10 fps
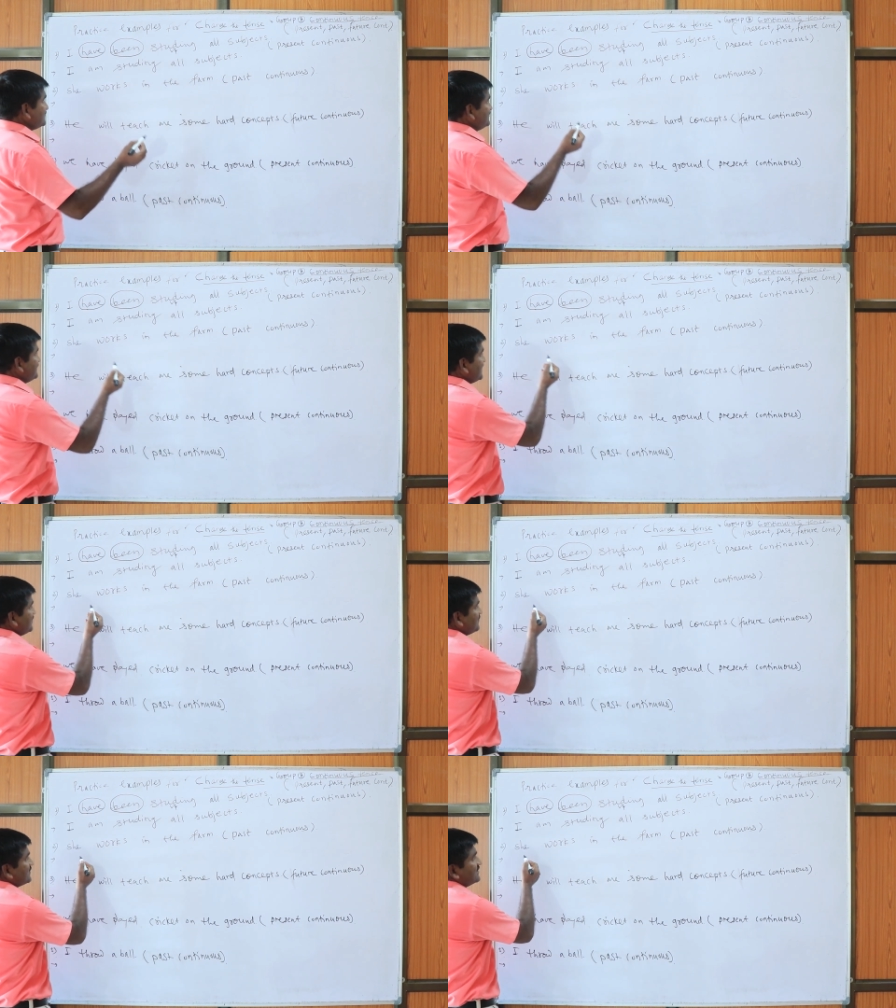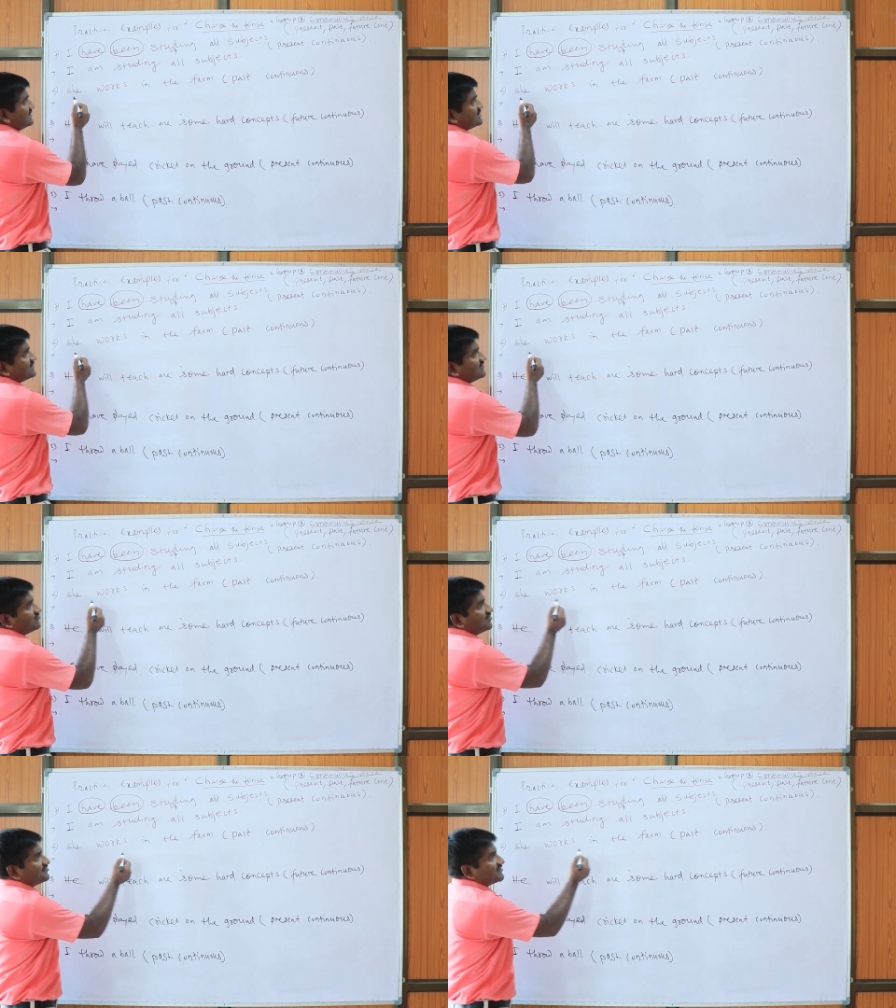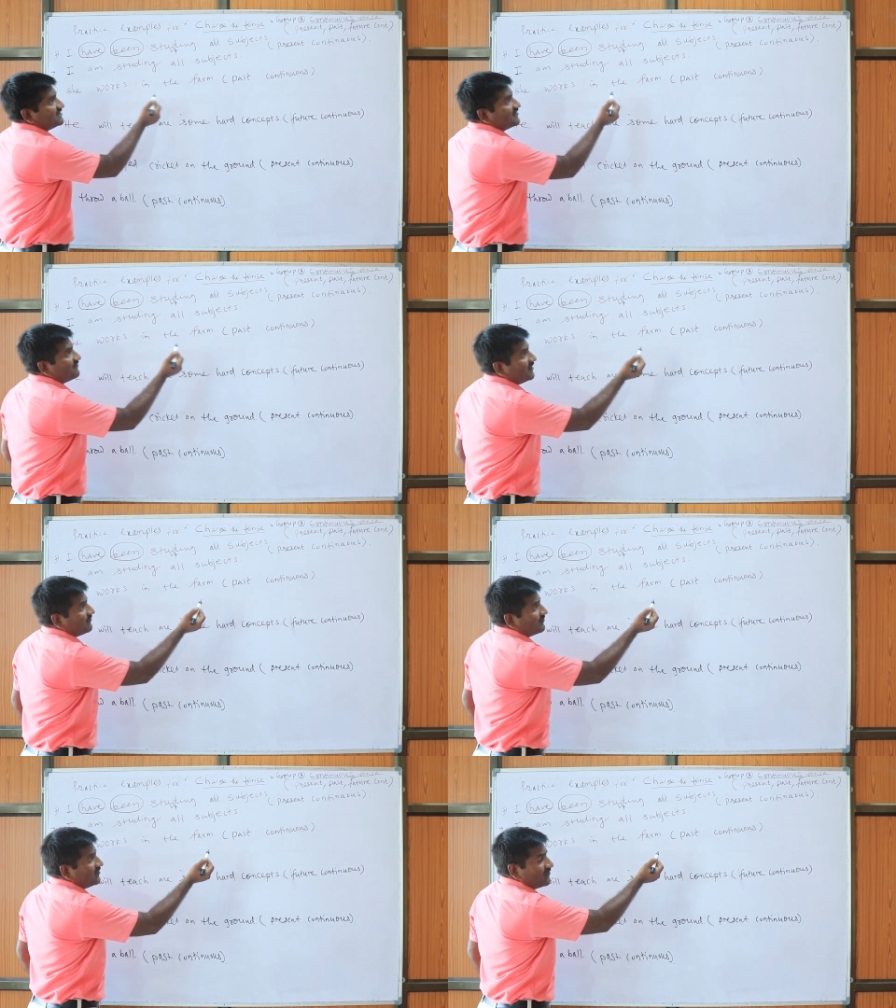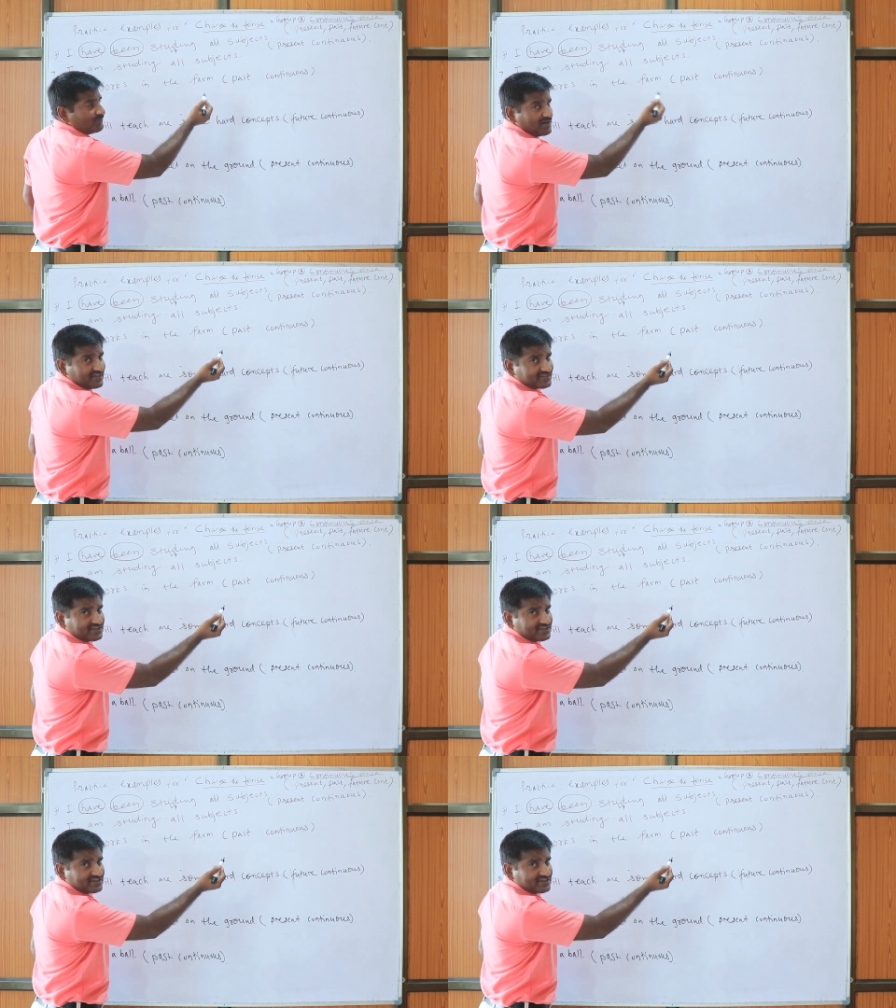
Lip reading: Second one, she works in the farm. Past